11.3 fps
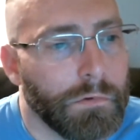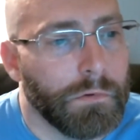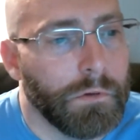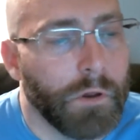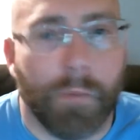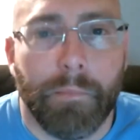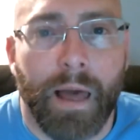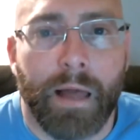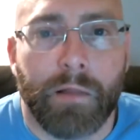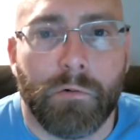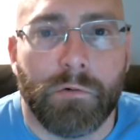looking
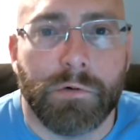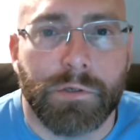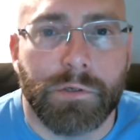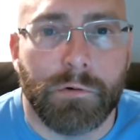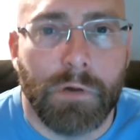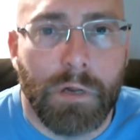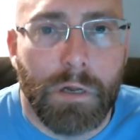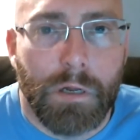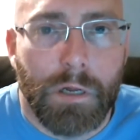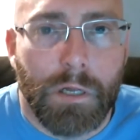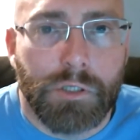back towards your
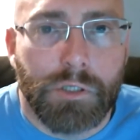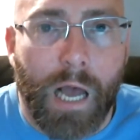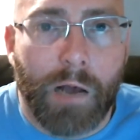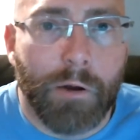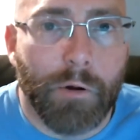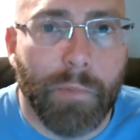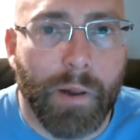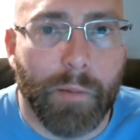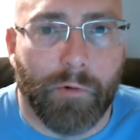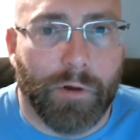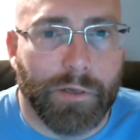childhood
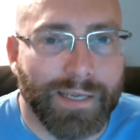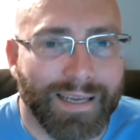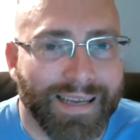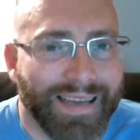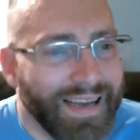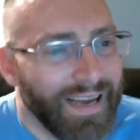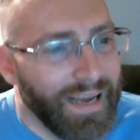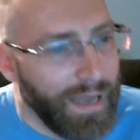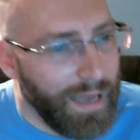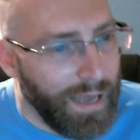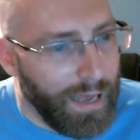memories
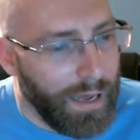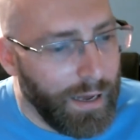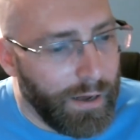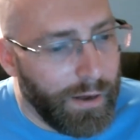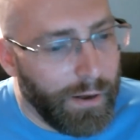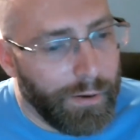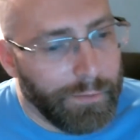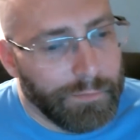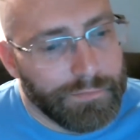uh,